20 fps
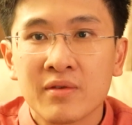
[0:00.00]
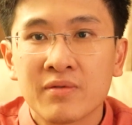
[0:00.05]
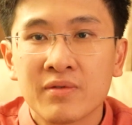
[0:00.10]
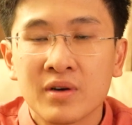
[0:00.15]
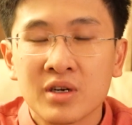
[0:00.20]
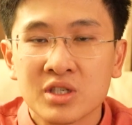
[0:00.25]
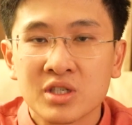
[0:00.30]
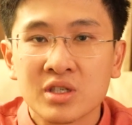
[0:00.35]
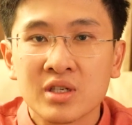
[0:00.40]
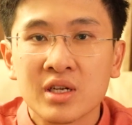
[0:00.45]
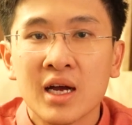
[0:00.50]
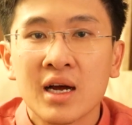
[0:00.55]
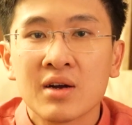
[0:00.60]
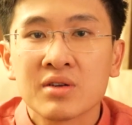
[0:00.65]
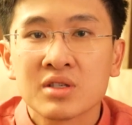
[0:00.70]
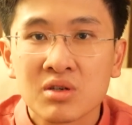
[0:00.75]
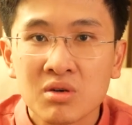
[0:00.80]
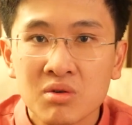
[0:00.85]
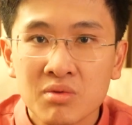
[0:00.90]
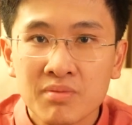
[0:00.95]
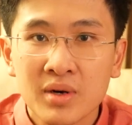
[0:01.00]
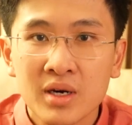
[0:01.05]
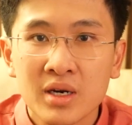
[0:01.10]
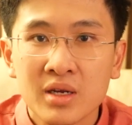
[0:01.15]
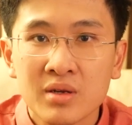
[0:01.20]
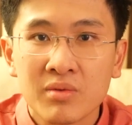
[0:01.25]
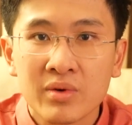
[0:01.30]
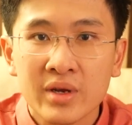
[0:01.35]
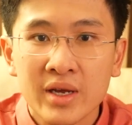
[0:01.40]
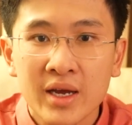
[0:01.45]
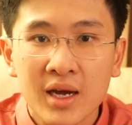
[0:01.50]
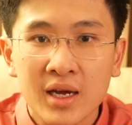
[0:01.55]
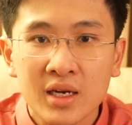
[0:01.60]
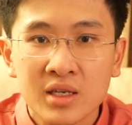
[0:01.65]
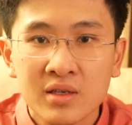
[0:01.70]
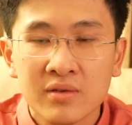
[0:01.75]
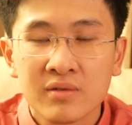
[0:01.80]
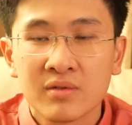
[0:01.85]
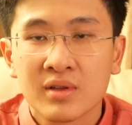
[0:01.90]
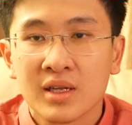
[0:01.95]
function? How does your own body
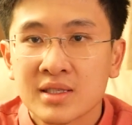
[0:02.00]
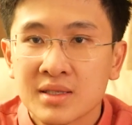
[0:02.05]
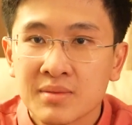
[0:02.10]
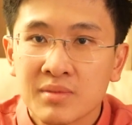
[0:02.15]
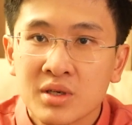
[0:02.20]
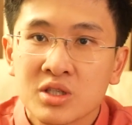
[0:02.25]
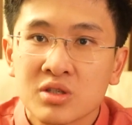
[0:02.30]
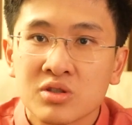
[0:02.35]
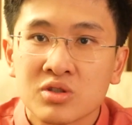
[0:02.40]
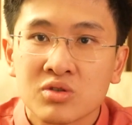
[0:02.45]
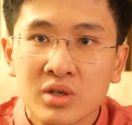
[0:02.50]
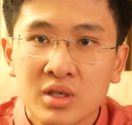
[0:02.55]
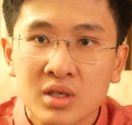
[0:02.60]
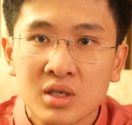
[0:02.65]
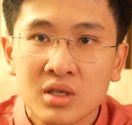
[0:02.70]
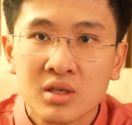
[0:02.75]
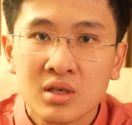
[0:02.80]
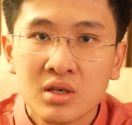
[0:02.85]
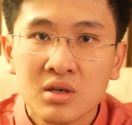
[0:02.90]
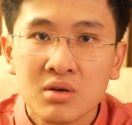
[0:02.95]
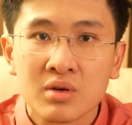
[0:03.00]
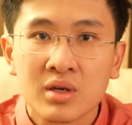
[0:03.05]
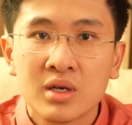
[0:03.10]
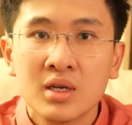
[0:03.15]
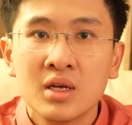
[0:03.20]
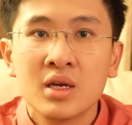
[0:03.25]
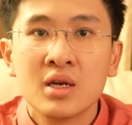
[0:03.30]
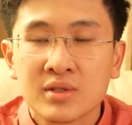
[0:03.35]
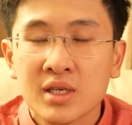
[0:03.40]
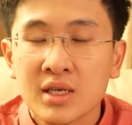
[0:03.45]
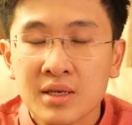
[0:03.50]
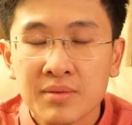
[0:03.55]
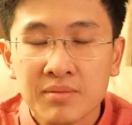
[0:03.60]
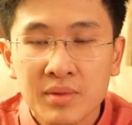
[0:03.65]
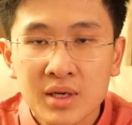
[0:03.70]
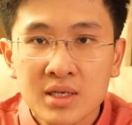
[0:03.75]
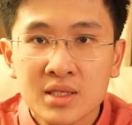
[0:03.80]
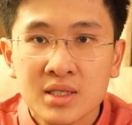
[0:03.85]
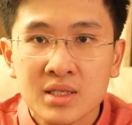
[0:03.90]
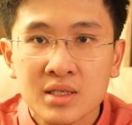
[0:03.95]
react? As I mentioned, drinking Coke, taking
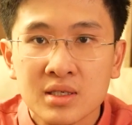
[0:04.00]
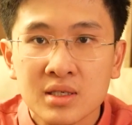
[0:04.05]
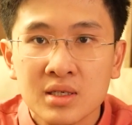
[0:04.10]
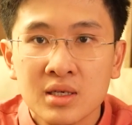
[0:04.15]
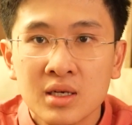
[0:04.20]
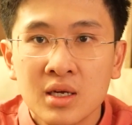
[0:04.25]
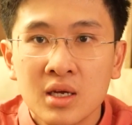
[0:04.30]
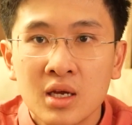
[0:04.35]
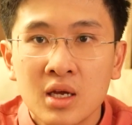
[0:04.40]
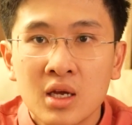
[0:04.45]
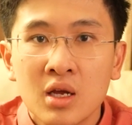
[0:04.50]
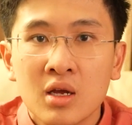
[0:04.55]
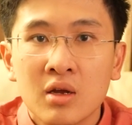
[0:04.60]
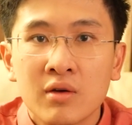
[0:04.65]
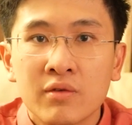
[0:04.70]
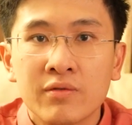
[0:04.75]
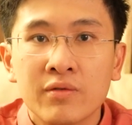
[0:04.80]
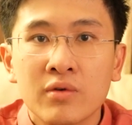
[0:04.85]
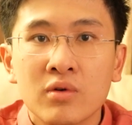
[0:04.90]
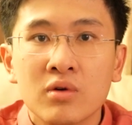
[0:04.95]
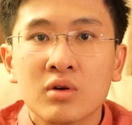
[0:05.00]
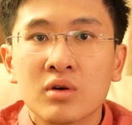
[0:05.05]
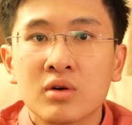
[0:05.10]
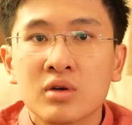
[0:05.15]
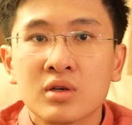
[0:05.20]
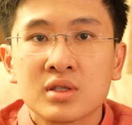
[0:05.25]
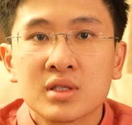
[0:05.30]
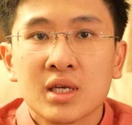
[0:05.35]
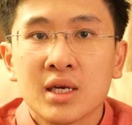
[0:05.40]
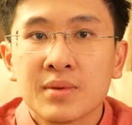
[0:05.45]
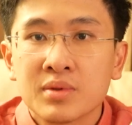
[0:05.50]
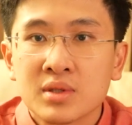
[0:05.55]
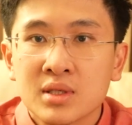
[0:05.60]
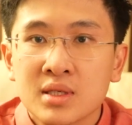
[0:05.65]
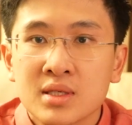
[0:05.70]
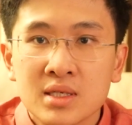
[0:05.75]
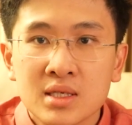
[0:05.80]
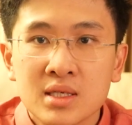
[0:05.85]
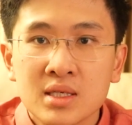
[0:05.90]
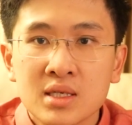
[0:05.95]
medicine for type of
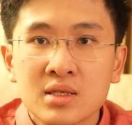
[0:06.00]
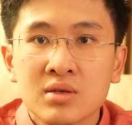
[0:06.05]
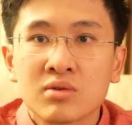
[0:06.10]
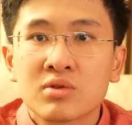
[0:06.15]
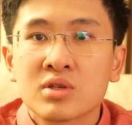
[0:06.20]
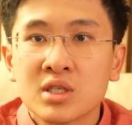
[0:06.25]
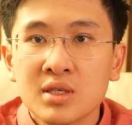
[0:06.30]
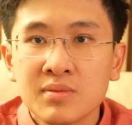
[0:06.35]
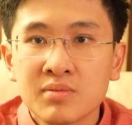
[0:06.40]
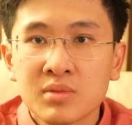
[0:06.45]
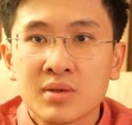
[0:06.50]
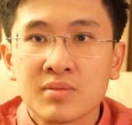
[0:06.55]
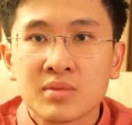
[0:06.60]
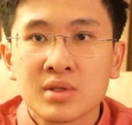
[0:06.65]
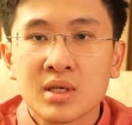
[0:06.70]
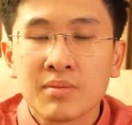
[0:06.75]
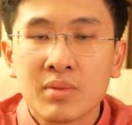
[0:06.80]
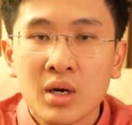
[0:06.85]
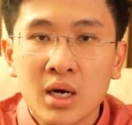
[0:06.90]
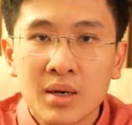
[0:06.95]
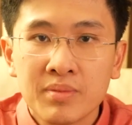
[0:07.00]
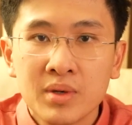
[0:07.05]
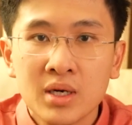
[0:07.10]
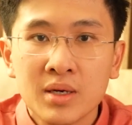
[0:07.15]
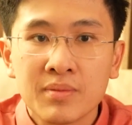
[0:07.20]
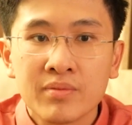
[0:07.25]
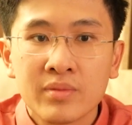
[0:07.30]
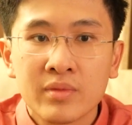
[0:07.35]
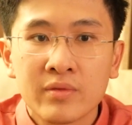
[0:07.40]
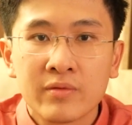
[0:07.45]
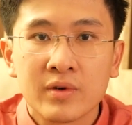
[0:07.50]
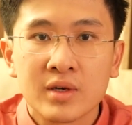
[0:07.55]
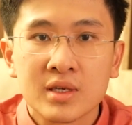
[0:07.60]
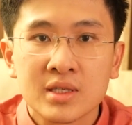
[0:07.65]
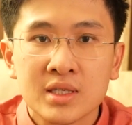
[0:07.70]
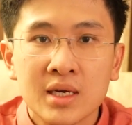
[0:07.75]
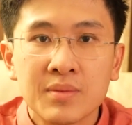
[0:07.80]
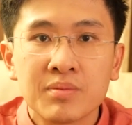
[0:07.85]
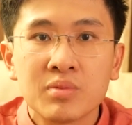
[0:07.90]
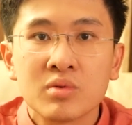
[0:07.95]
disease or symptoms that pop up. For
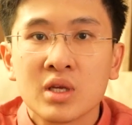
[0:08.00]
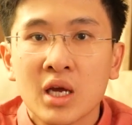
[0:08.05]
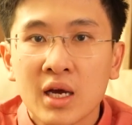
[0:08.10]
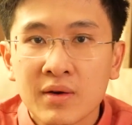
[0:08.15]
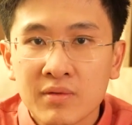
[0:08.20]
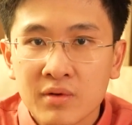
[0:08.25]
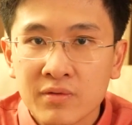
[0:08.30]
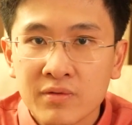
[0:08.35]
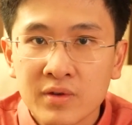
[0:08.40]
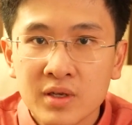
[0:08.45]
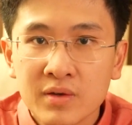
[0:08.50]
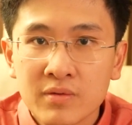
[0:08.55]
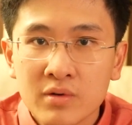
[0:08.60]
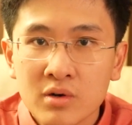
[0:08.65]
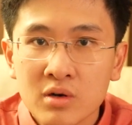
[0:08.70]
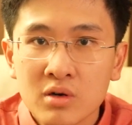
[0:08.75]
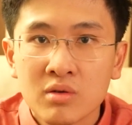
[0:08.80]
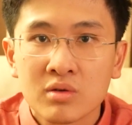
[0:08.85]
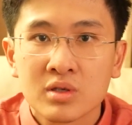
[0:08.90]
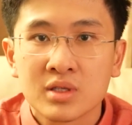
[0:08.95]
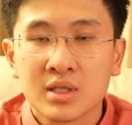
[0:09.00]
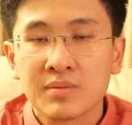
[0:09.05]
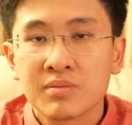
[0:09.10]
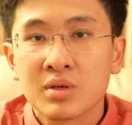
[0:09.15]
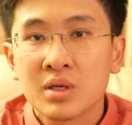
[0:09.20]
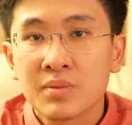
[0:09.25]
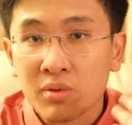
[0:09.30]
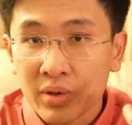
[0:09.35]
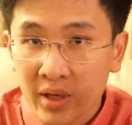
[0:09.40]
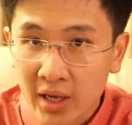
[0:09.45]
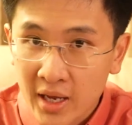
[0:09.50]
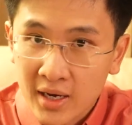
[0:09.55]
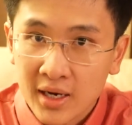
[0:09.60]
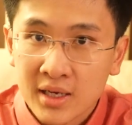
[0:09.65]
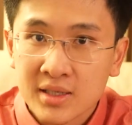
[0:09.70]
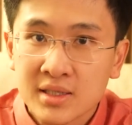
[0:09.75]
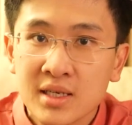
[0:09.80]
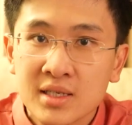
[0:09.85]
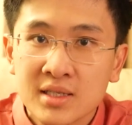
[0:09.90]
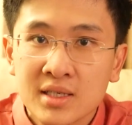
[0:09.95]
example, you have a fever. Some people
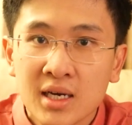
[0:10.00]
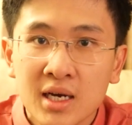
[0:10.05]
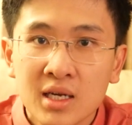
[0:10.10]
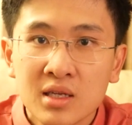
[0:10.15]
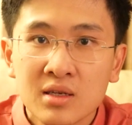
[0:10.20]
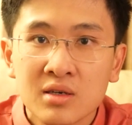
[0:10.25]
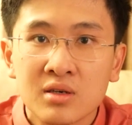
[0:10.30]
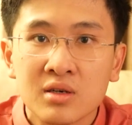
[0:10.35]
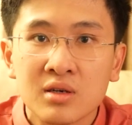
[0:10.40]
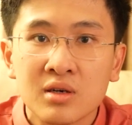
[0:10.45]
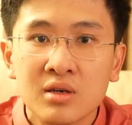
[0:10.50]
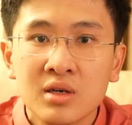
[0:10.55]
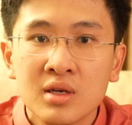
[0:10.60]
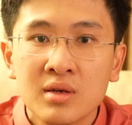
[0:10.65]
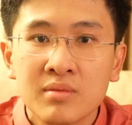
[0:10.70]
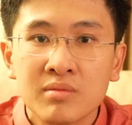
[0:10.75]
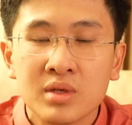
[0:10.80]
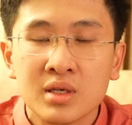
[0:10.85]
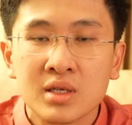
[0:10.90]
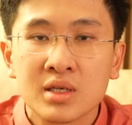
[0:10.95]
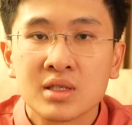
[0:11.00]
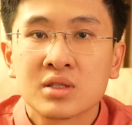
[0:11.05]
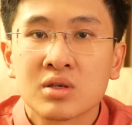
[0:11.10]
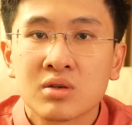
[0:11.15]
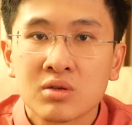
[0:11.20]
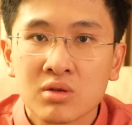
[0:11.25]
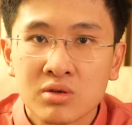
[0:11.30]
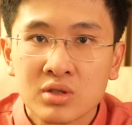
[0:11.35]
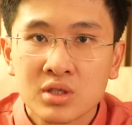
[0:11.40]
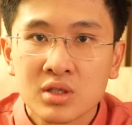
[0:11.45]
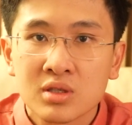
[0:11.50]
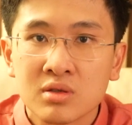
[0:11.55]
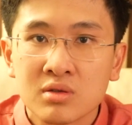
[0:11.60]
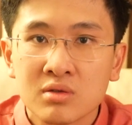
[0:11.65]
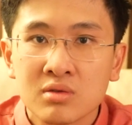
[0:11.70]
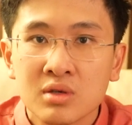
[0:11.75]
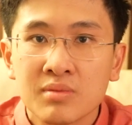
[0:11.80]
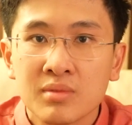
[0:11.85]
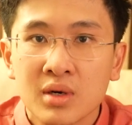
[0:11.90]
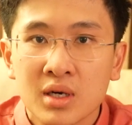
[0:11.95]
cannot take Tylenol because they're allergic to
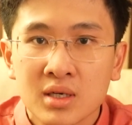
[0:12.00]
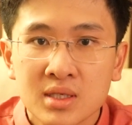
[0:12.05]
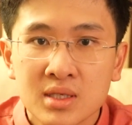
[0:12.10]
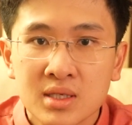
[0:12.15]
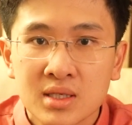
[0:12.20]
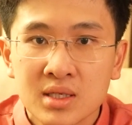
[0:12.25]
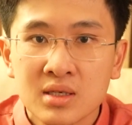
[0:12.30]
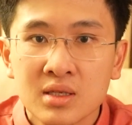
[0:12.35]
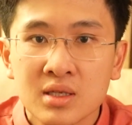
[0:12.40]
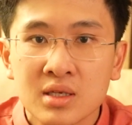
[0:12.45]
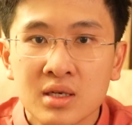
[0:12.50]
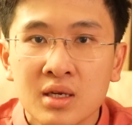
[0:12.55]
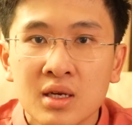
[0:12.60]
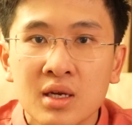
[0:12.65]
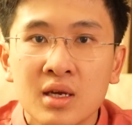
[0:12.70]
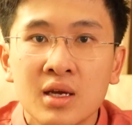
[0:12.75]
amoxicillin.